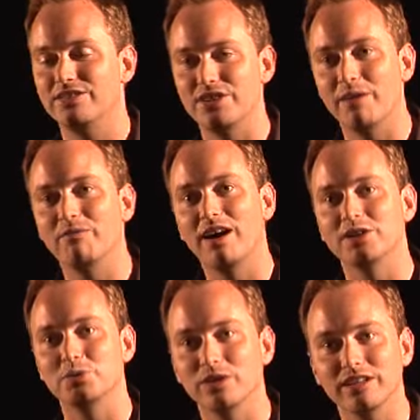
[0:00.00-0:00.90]

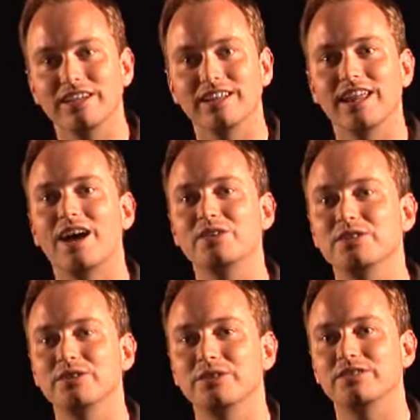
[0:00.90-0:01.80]
Jamvox really
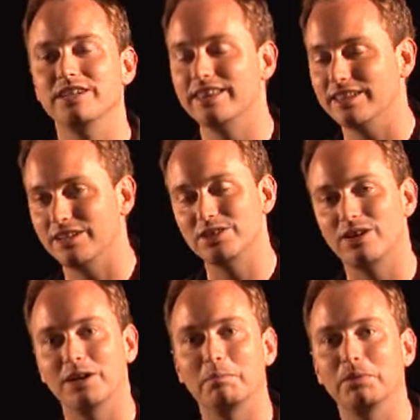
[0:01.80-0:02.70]
allows you to get the
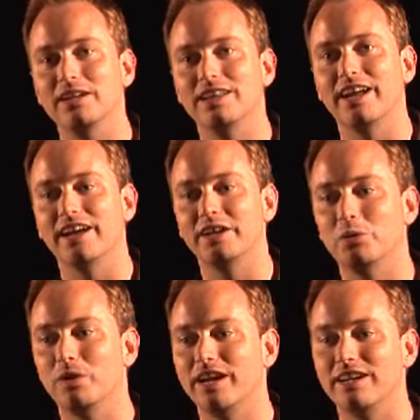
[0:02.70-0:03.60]
guitar completely out of
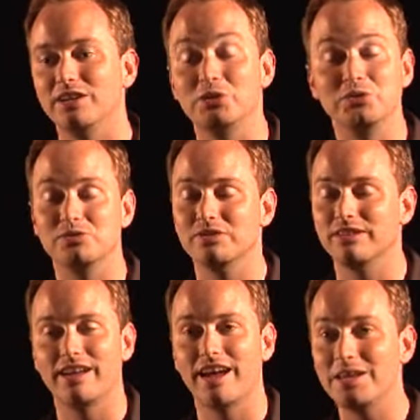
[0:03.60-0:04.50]
your way and use
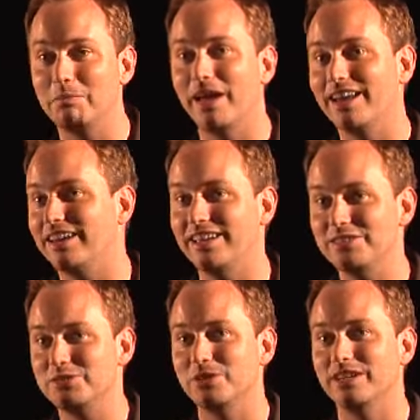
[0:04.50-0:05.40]
any band in
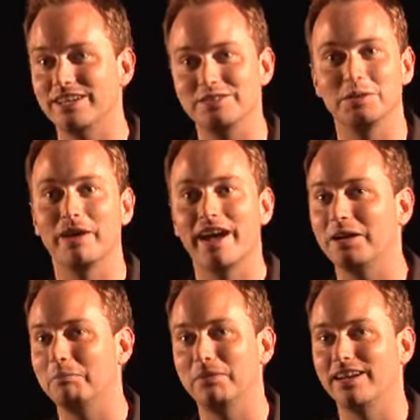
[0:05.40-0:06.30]
history as your
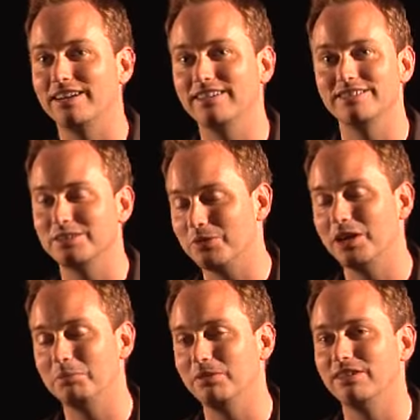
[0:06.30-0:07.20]
backup band. It's
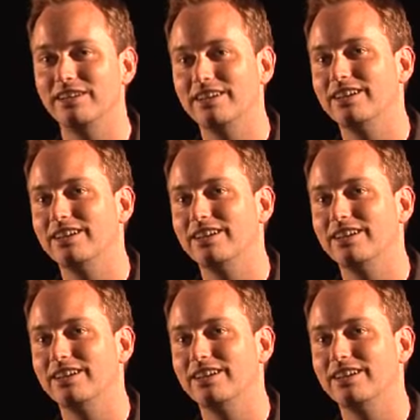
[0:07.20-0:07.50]
incredible.